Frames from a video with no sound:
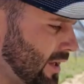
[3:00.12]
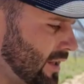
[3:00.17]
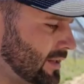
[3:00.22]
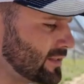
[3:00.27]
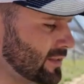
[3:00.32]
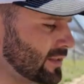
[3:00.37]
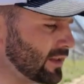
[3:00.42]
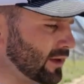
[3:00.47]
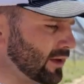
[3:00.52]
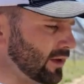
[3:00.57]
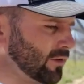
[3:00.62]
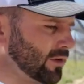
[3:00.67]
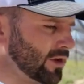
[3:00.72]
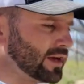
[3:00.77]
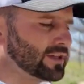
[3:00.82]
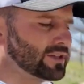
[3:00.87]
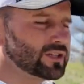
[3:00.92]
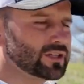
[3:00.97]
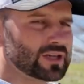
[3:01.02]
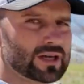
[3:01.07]
gets the
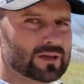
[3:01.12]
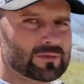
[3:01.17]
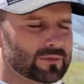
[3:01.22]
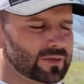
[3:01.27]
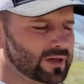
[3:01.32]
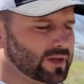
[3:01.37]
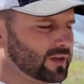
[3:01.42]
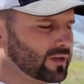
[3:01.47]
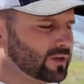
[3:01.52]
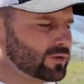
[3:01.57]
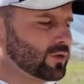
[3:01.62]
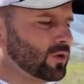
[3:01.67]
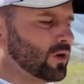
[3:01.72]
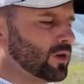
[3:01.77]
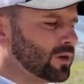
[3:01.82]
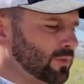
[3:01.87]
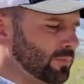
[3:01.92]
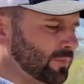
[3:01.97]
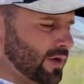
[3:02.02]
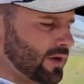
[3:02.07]
correct shape to
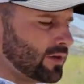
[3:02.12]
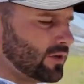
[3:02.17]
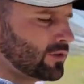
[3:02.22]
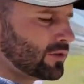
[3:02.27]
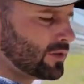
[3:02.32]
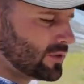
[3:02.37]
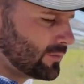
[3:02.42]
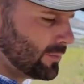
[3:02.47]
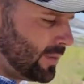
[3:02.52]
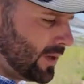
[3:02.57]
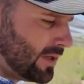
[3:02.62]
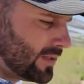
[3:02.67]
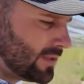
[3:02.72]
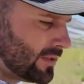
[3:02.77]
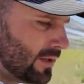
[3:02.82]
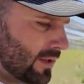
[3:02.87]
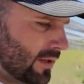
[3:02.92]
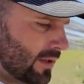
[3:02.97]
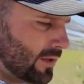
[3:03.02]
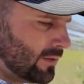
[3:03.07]
occupy all the
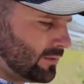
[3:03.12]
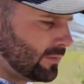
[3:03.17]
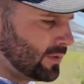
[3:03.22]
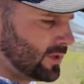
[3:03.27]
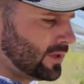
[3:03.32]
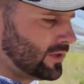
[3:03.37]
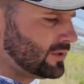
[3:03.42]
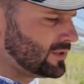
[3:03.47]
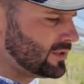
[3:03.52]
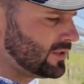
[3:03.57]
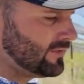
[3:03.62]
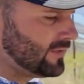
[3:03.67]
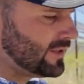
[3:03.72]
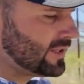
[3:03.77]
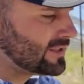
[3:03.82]
space, because if they